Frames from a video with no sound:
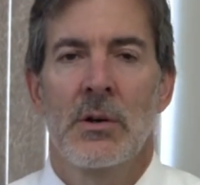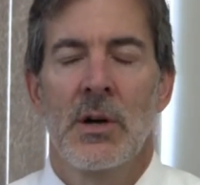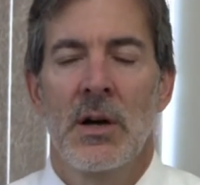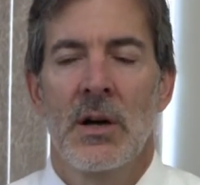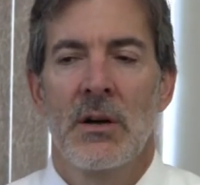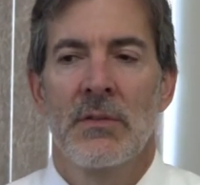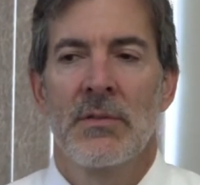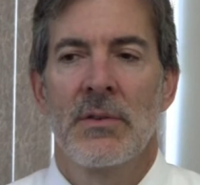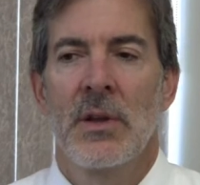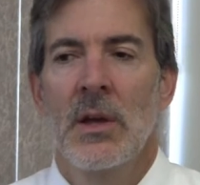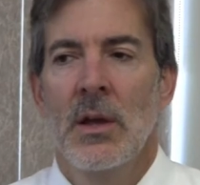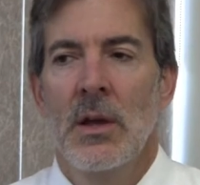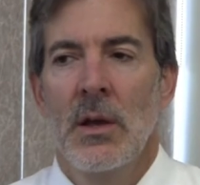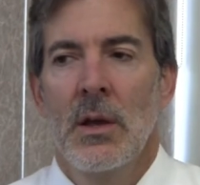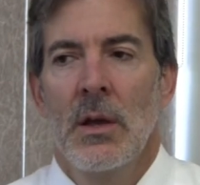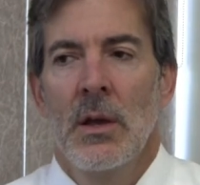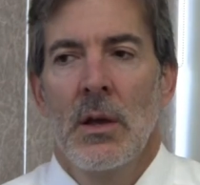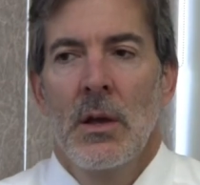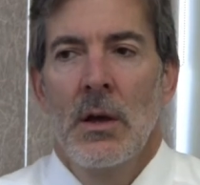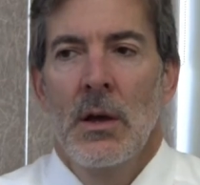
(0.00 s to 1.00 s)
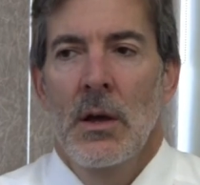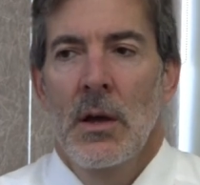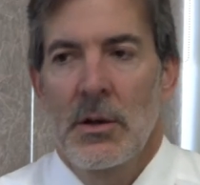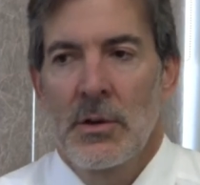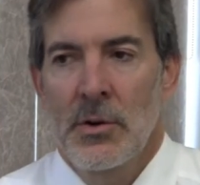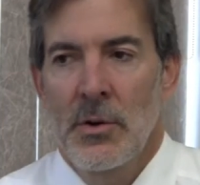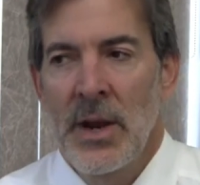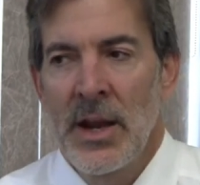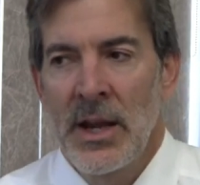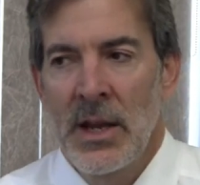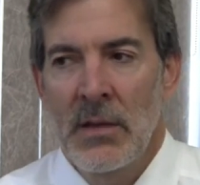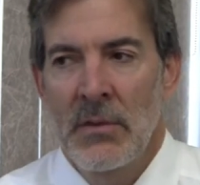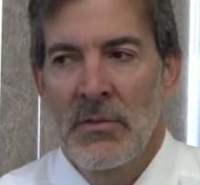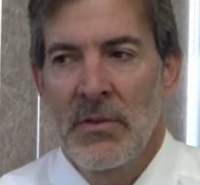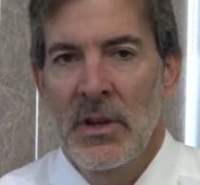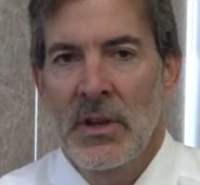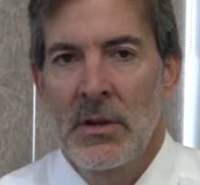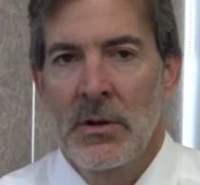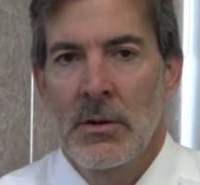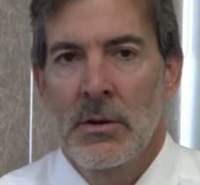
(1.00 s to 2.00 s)
of a training
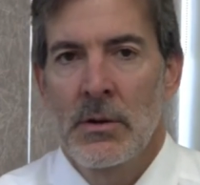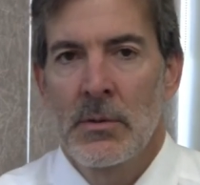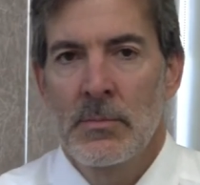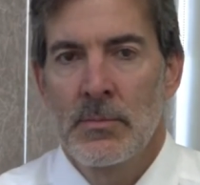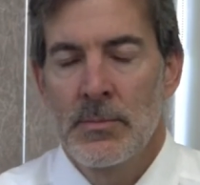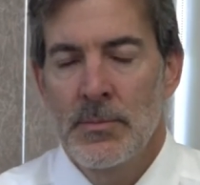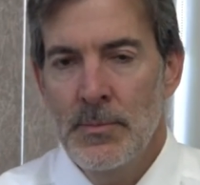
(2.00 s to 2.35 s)
vendor,